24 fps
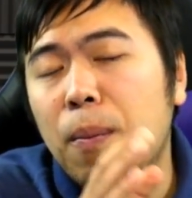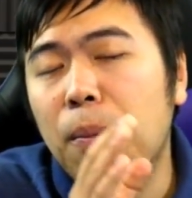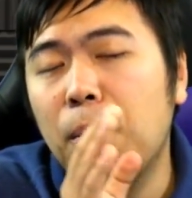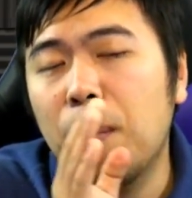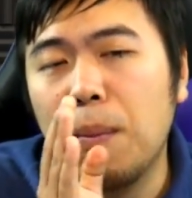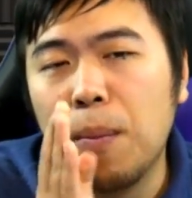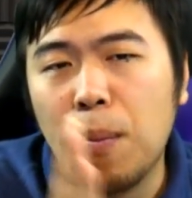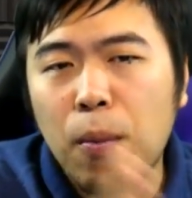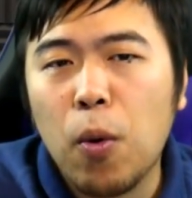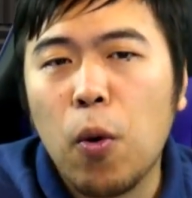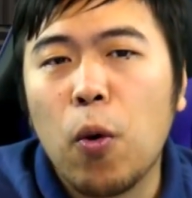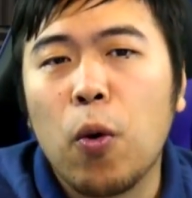
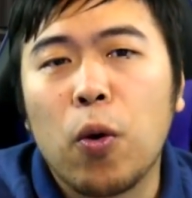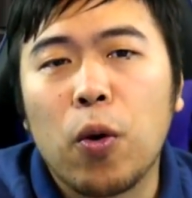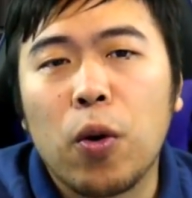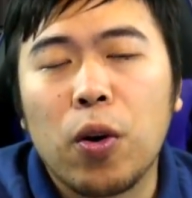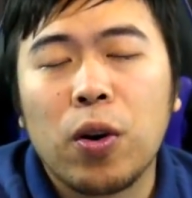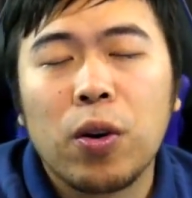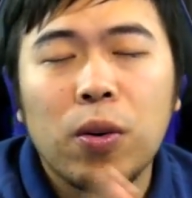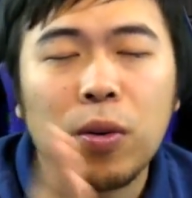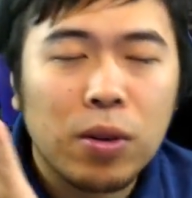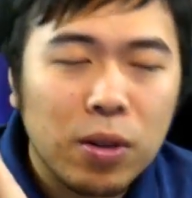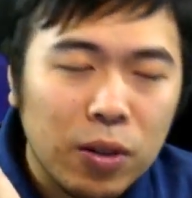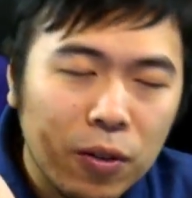more
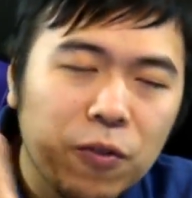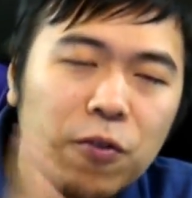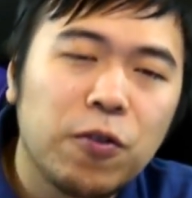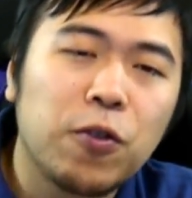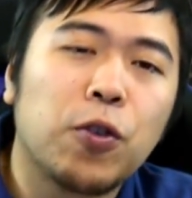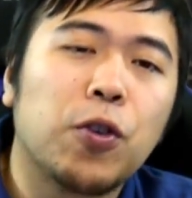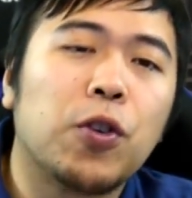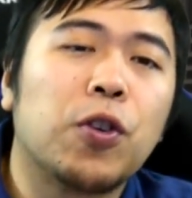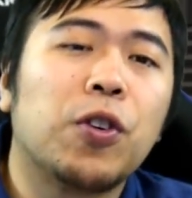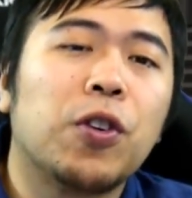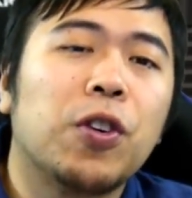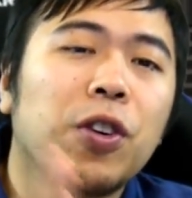
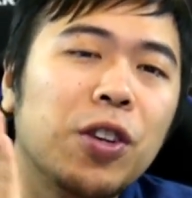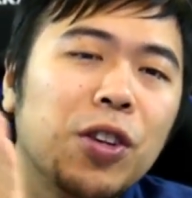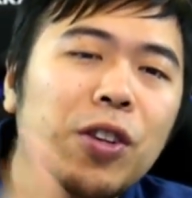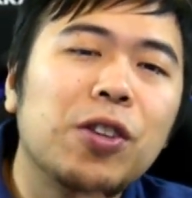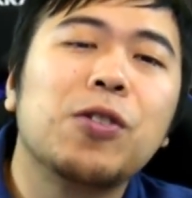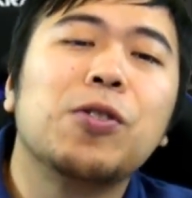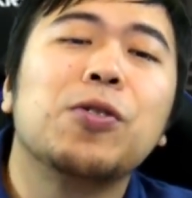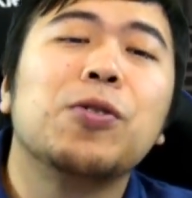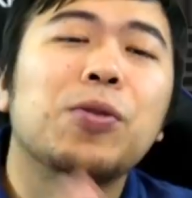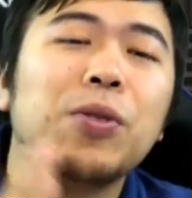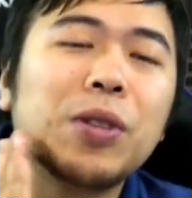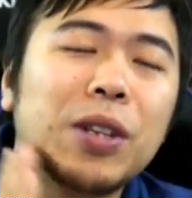for
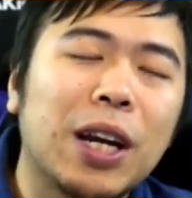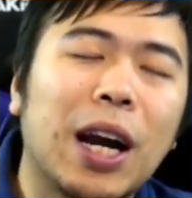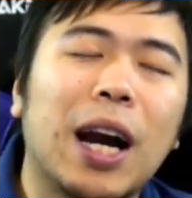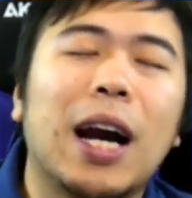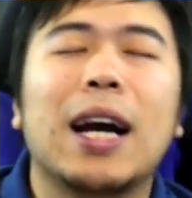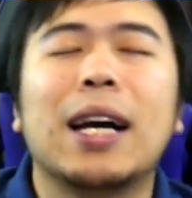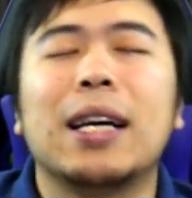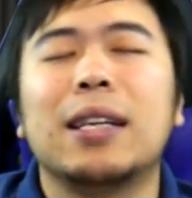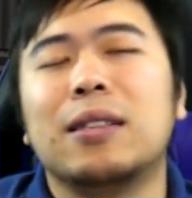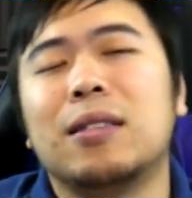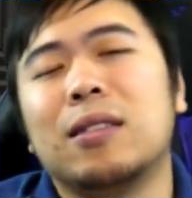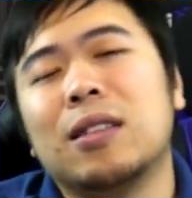you
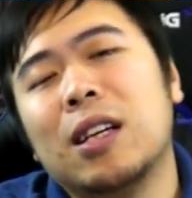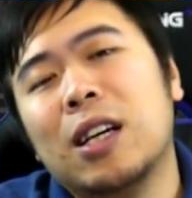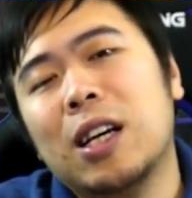guys.